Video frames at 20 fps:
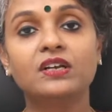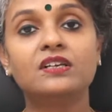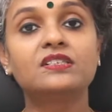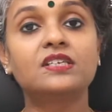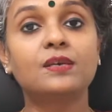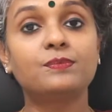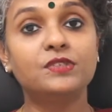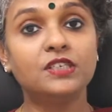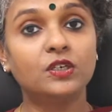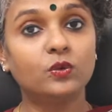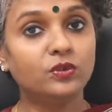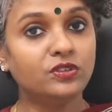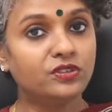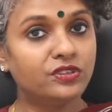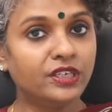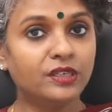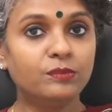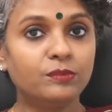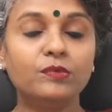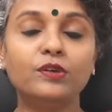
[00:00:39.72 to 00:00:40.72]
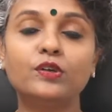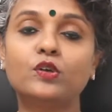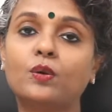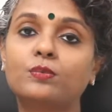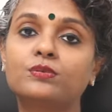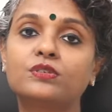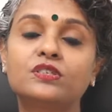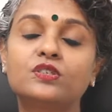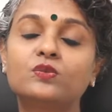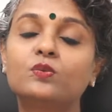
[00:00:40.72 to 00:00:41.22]
Subsequent treatment
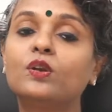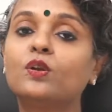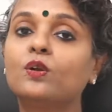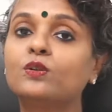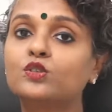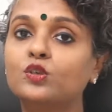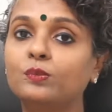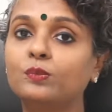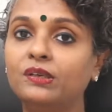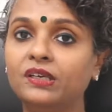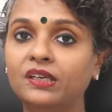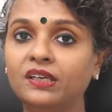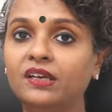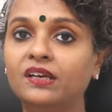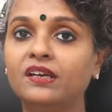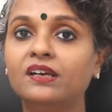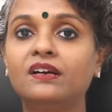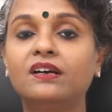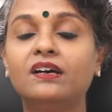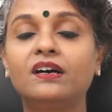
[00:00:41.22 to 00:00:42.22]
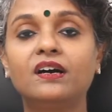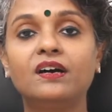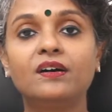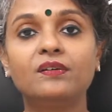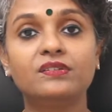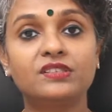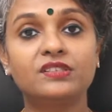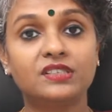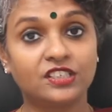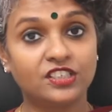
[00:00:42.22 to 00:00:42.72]
options will also be
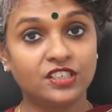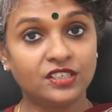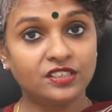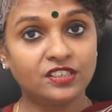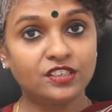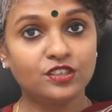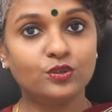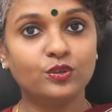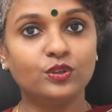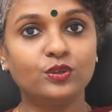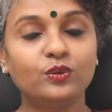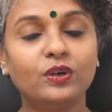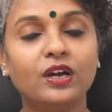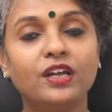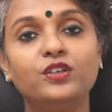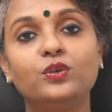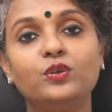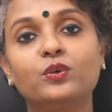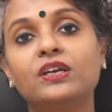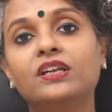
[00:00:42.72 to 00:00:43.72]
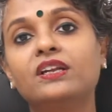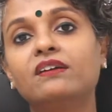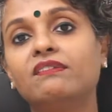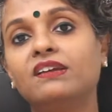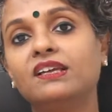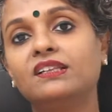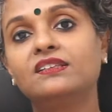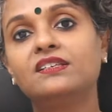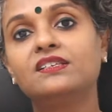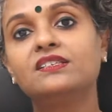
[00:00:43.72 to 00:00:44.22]
uh, suggested to you and you can
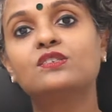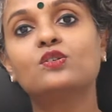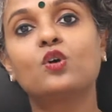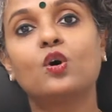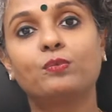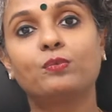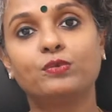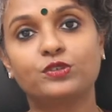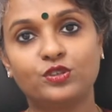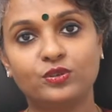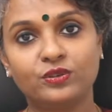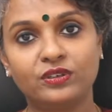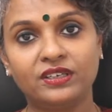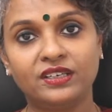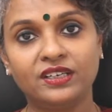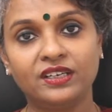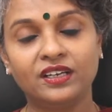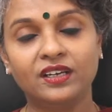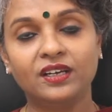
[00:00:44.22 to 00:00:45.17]
avail this opportunity.